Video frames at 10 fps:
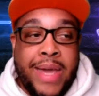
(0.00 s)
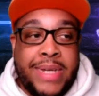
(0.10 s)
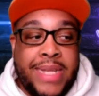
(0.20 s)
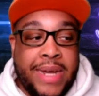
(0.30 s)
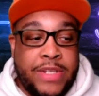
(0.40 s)
I
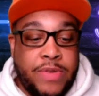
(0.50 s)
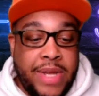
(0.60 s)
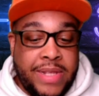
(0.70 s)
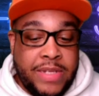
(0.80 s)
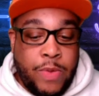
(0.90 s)
guess I could
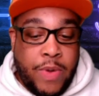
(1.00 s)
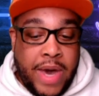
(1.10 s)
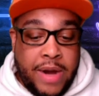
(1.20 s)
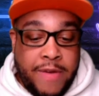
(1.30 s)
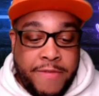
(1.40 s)
drink this
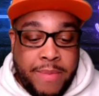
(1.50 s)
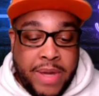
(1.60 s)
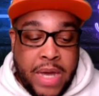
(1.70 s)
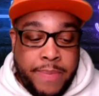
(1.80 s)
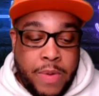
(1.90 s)
water from
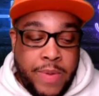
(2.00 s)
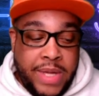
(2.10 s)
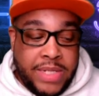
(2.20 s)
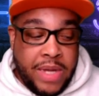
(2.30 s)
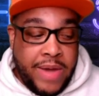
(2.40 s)
a couple of
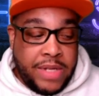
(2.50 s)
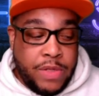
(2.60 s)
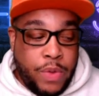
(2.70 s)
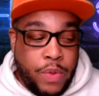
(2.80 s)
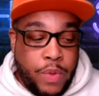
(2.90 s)
weeks ago.
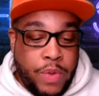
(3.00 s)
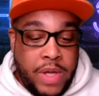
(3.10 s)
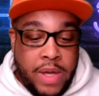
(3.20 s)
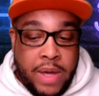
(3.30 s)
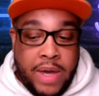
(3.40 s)
That's cool.